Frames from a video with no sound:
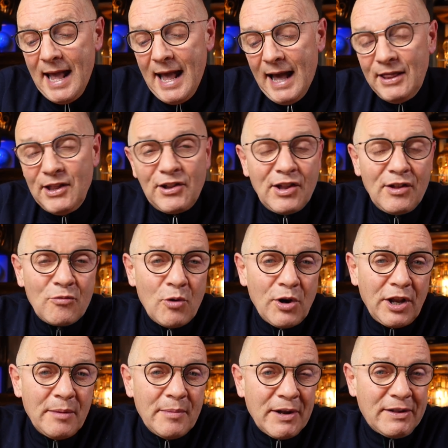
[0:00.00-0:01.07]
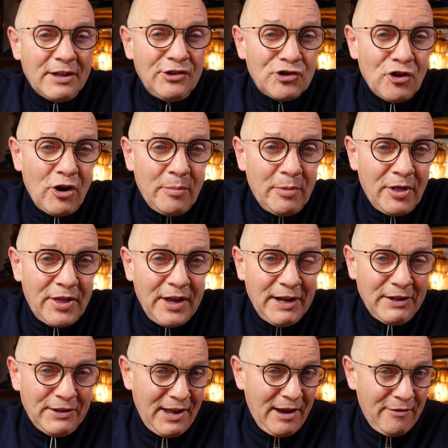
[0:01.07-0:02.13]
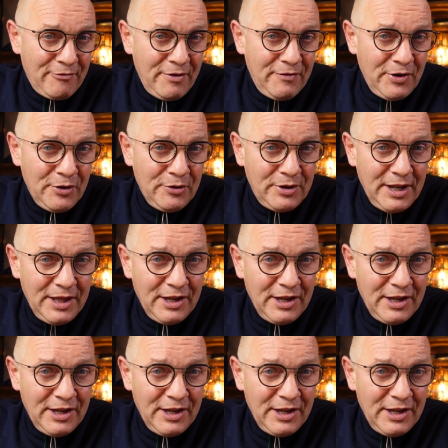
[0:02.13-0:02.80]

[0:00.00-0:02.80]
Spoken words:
And this is one of the most enjoyable things that I've reviewed